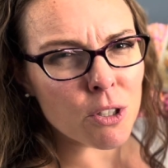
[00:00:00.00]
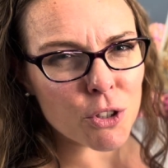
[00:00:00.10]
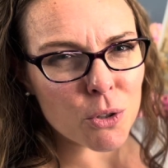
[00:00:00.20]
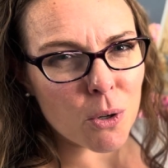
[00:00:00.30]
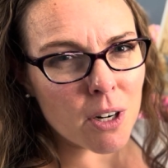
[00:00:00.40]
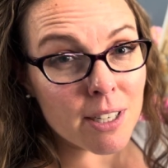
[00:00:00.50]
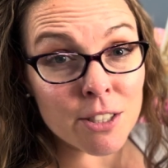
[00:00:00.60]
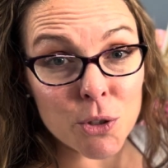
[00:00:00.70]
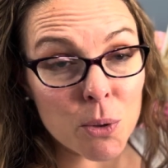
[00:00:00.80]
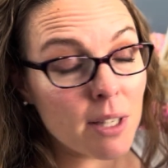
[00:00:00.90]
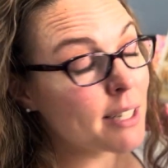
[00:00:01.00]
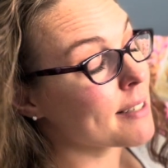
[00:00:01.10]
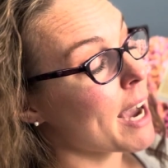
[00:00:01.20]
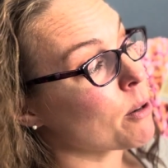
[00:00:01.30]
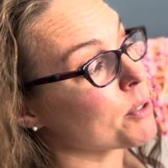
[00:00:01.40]
chore in Julia's
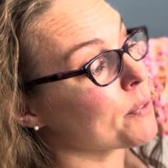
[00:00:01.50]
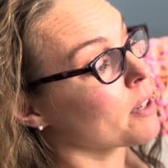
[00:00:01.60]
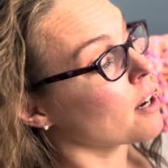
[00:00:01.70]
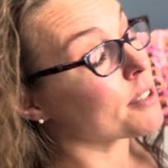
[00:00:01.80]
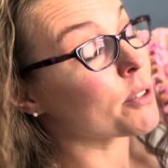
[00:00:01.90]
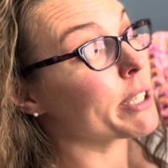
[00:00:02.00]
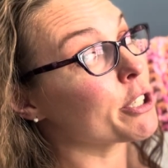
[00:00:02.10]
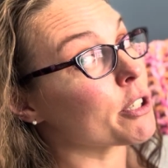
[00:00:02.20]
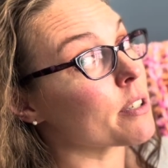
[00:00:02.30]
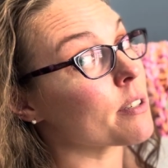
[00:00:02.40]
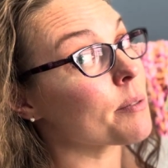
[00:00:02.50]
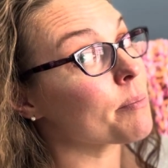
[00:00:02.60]
House for Lost Creatures?